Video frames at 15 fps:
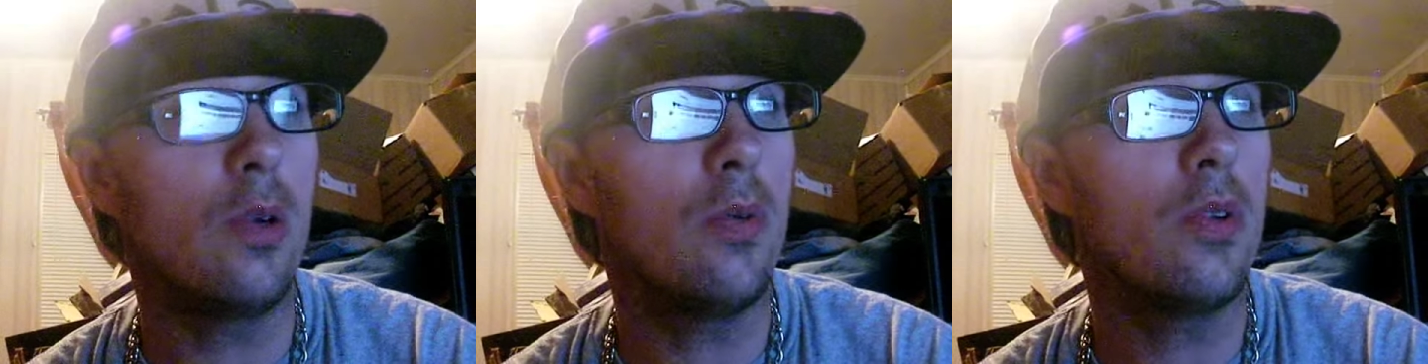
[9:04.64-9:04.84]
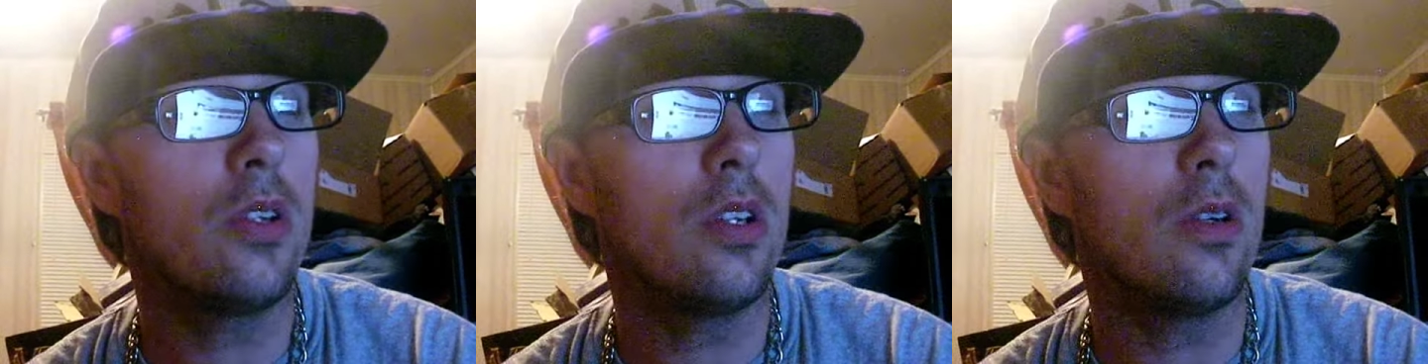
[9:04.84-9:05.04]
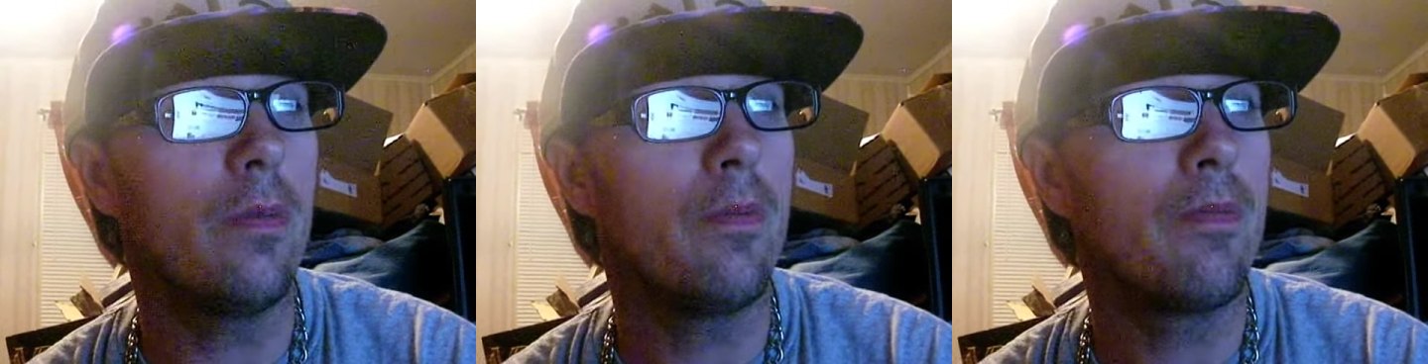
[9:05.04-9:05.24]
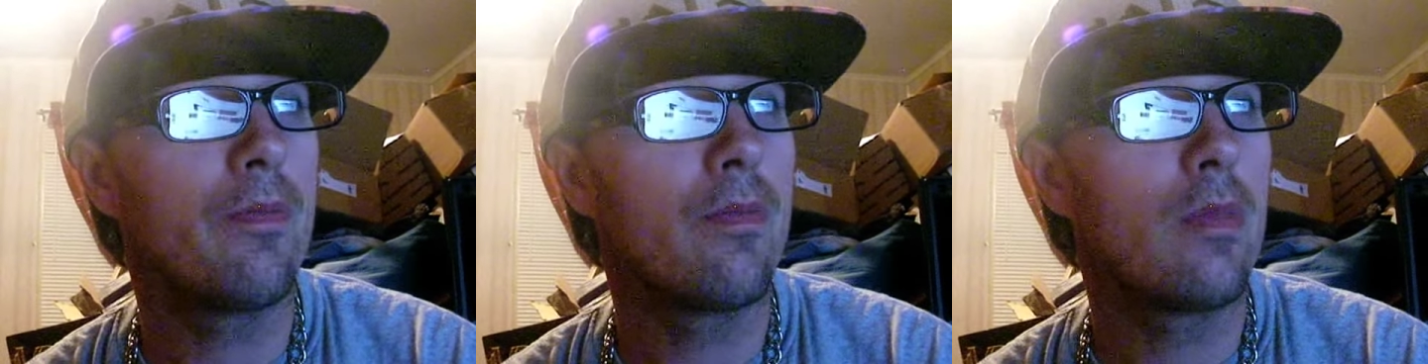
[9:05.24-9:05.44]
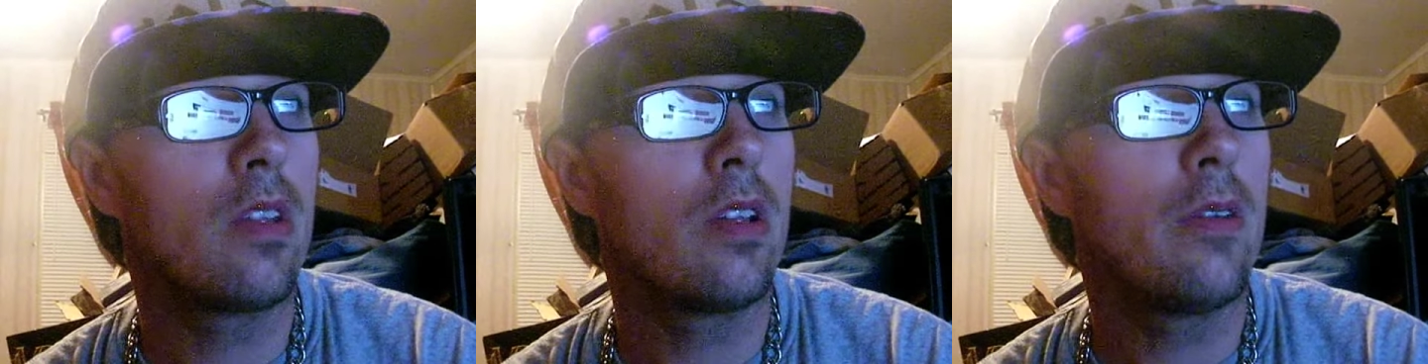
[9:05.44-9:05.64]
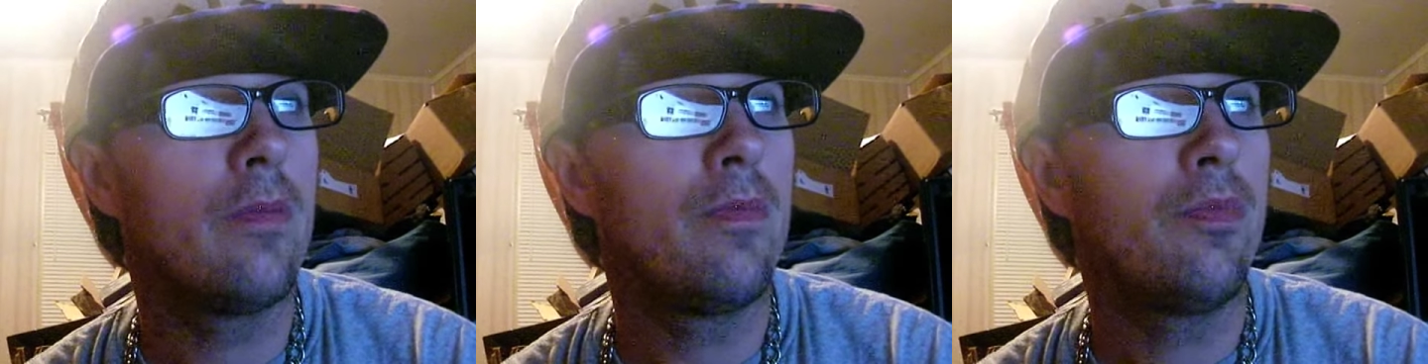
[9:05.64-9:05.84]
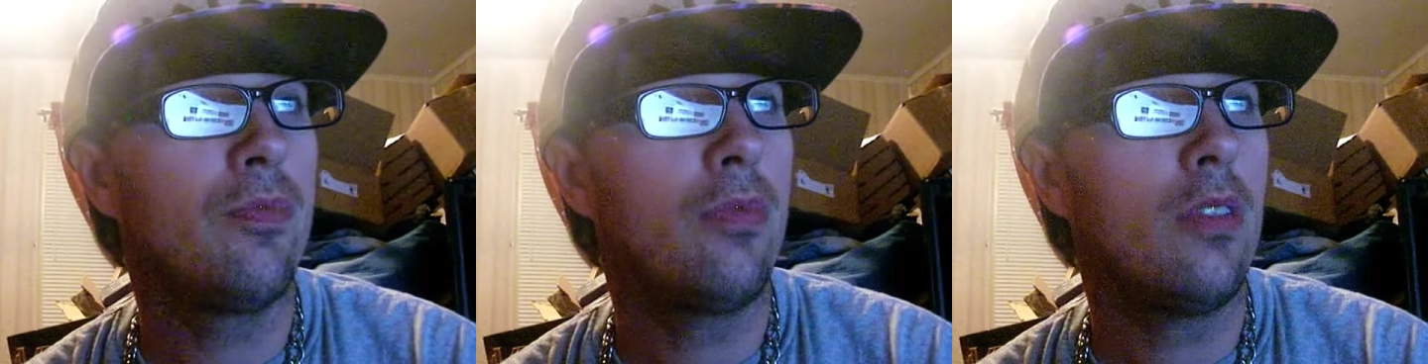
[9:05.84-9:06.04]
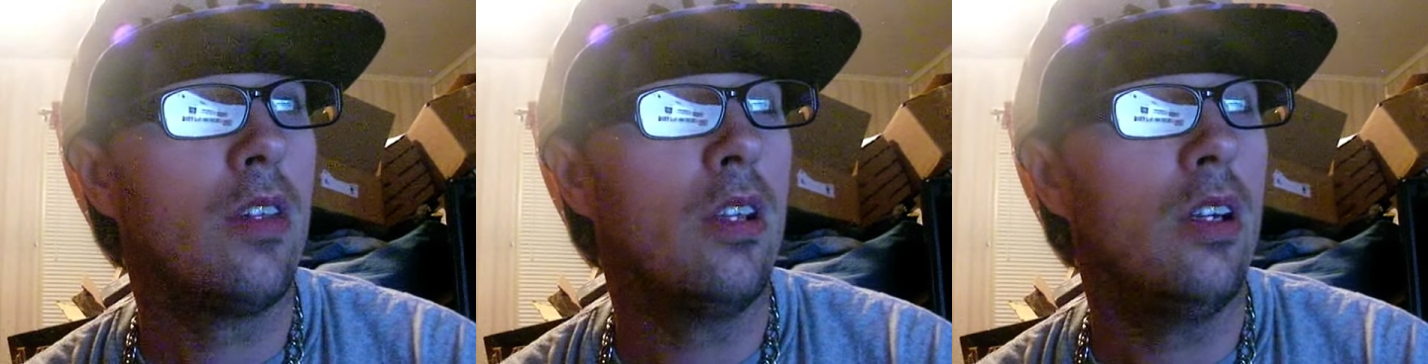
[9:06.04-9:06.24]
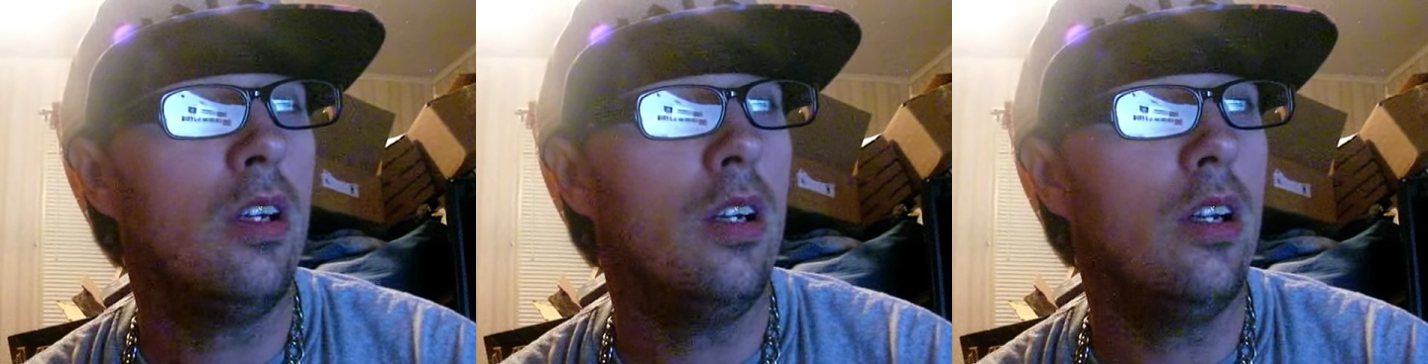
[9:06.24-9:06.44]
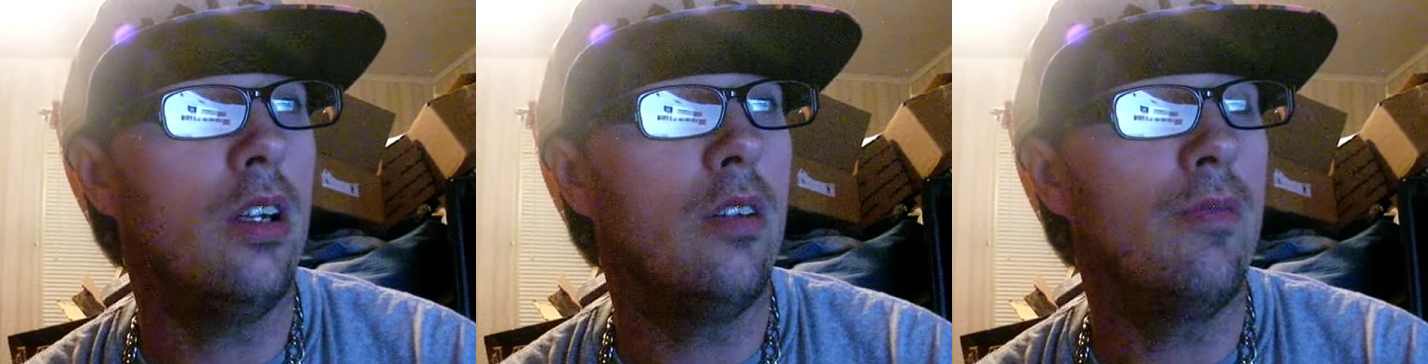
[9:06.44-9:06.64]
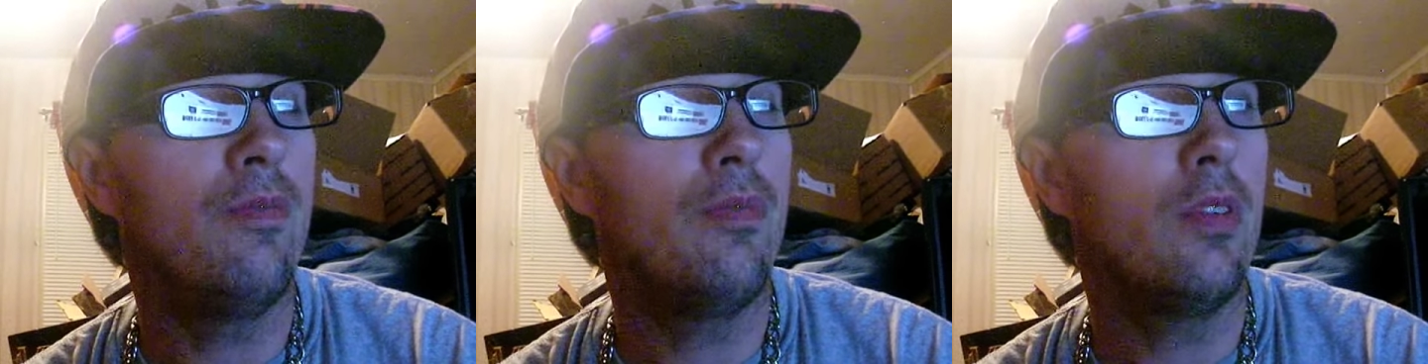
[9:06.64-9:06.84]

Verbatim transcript: doing Um,